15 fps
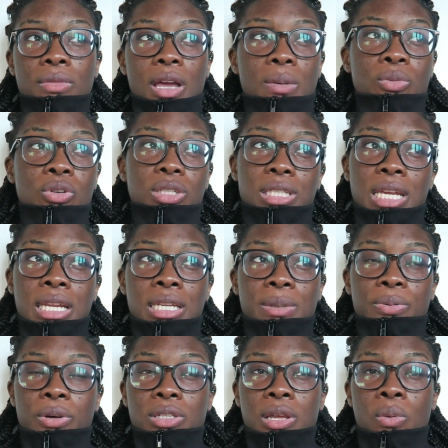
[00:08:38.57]
I'm not saying this
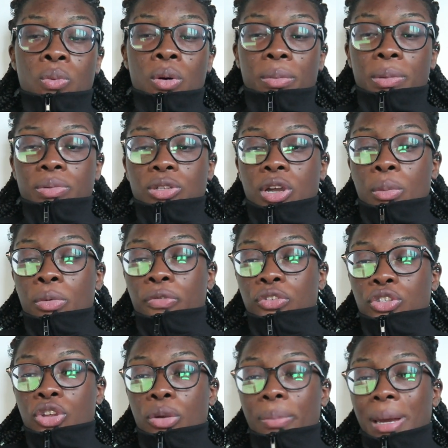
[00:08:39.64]
because I want people to come over
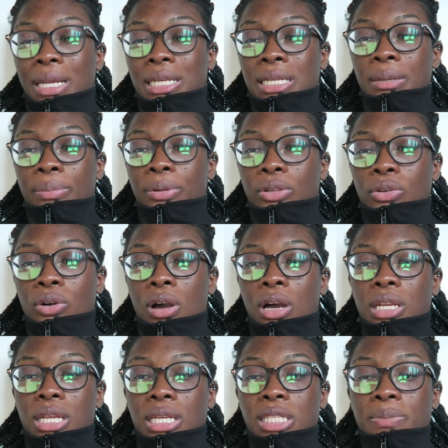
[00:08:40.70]
so badly, but you
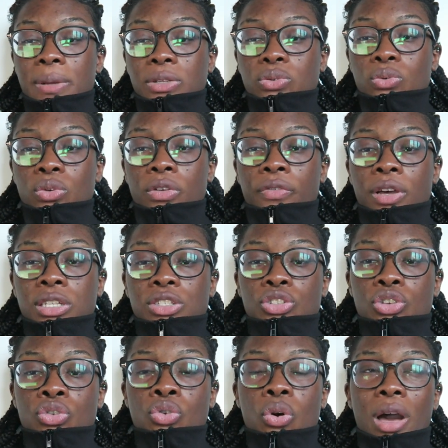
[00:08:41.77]
can't expect all of us
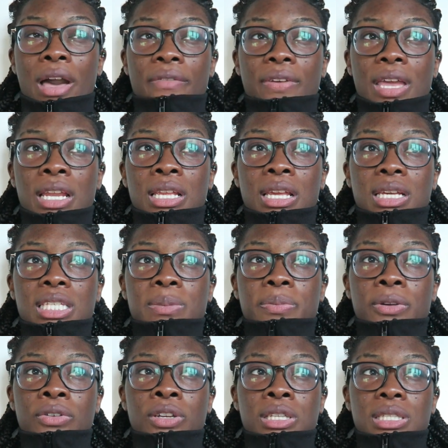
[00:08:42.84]
to not have any
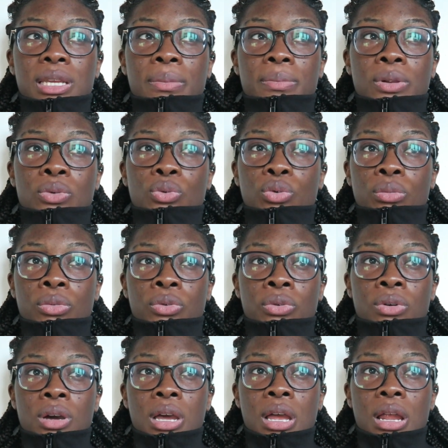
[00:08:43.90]
experience and be
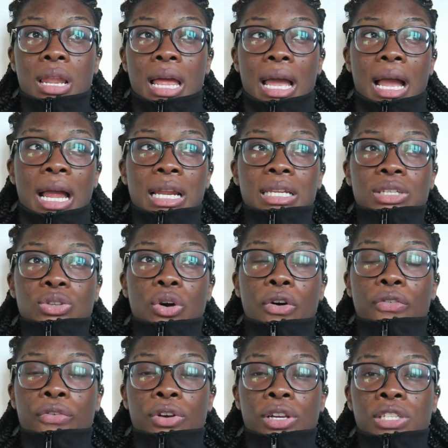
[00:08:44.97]
normal. Like, at least
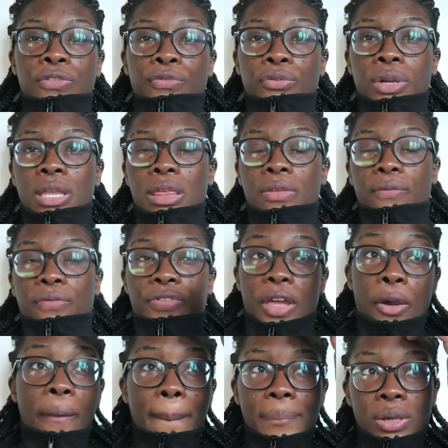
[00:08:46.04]
offer us free
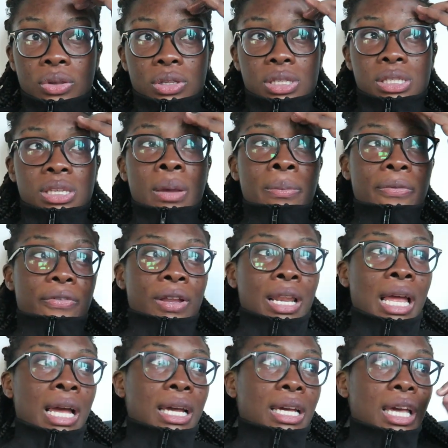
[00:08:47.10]
therapy or something.
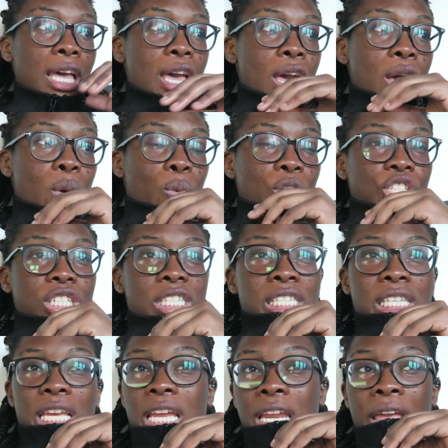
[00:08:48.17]
Like, we're just
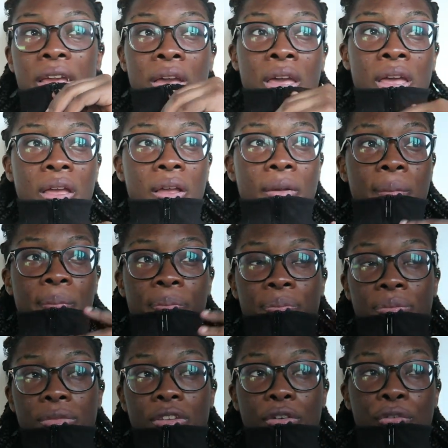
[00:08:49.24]
sitting here
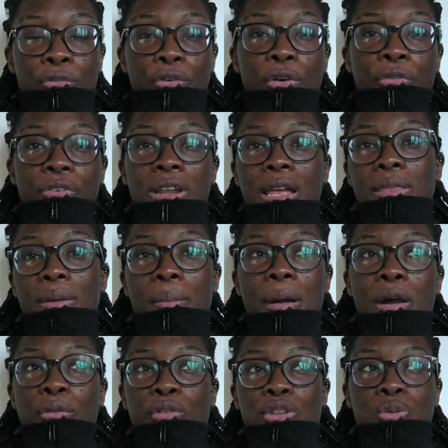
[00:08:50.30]
frothing at the
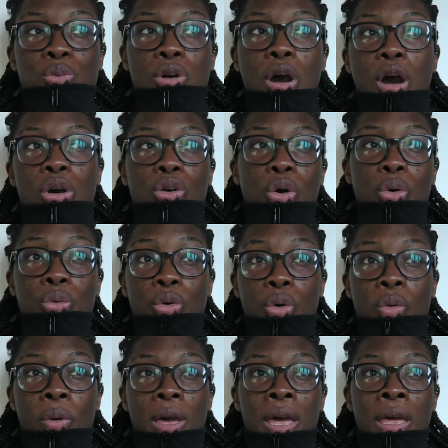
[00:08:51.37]
mouth because we can't go
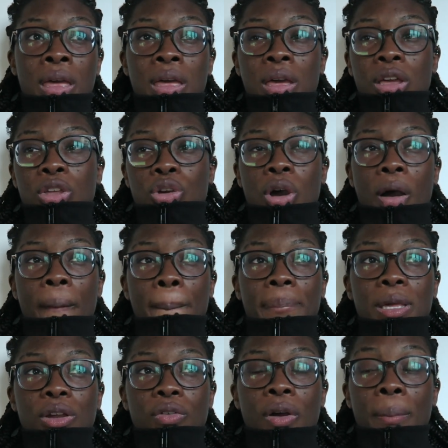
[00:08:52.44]
nowhere. You can't
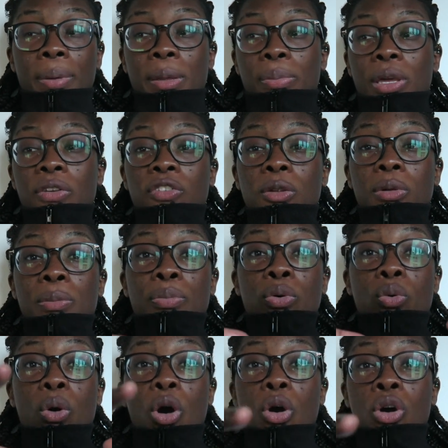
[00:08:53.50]
be around people. Even the people
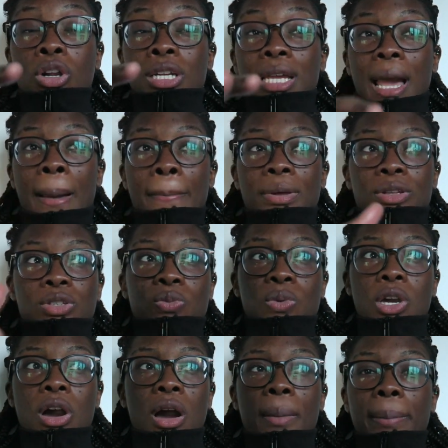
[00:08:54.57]
who are on campus, we
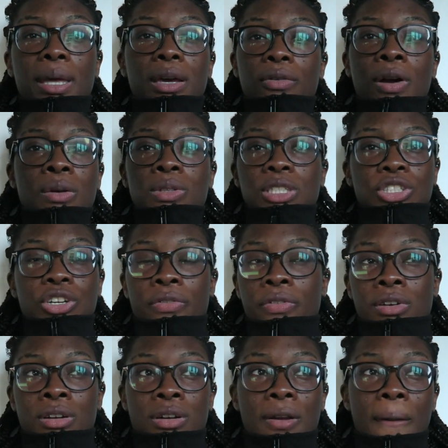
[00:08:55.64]
can't be around each
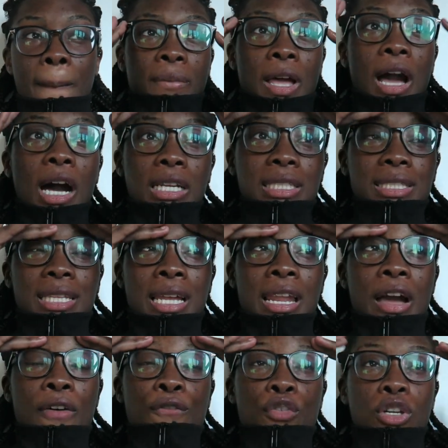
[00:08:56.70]
other. I understand
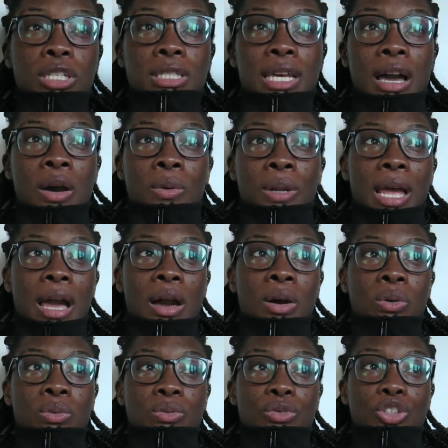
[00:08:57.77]
how volatile and
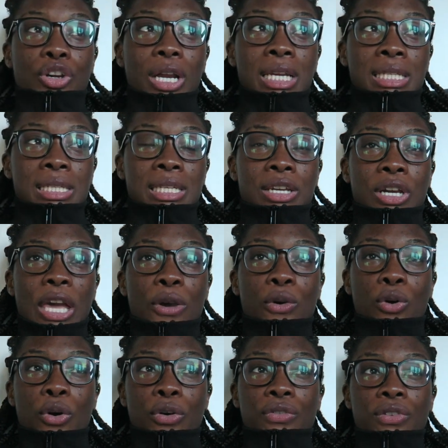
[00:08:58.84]
how crazy
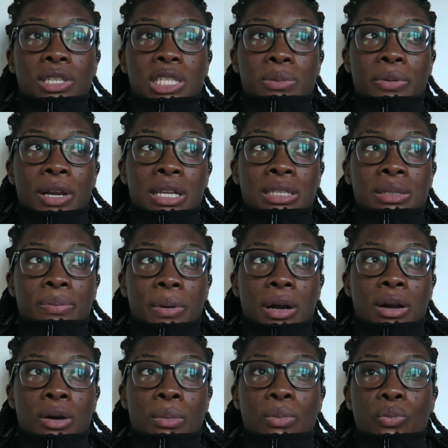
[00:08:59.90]
COVID spreads,
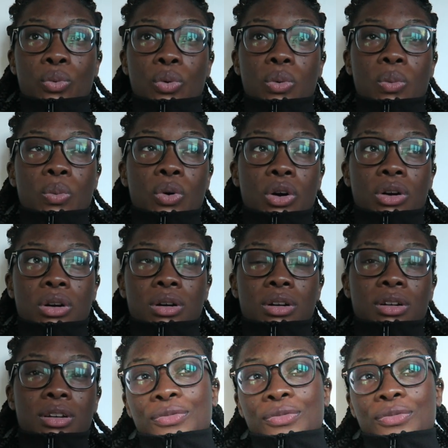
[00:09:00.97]
but what?